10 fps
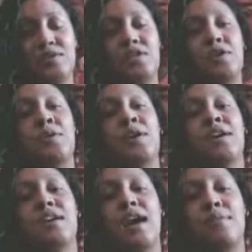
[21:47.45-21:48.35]
So,
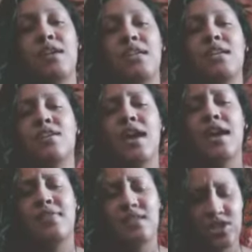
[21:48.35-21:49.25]
and here
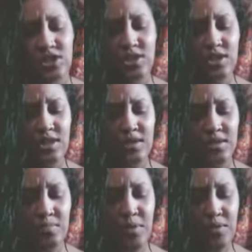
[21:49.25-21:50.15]
I think she's,
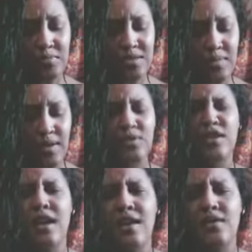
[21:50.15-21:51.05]
the poem is about
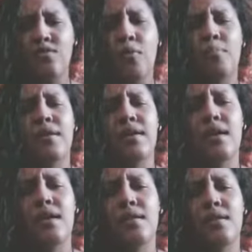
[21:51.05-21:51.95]
love, but,
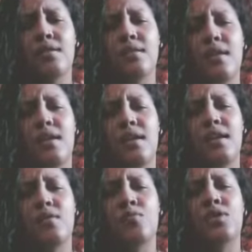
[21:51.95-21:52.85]

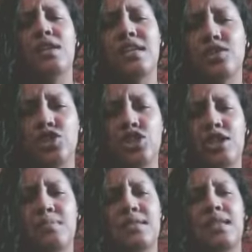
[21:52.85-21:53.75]
in
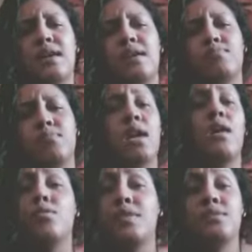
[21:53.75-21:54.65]
relationships,
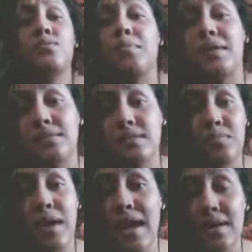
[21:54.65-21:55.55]
not always romantic
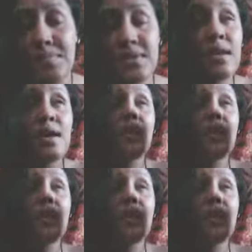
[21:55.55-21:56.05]
perhaps,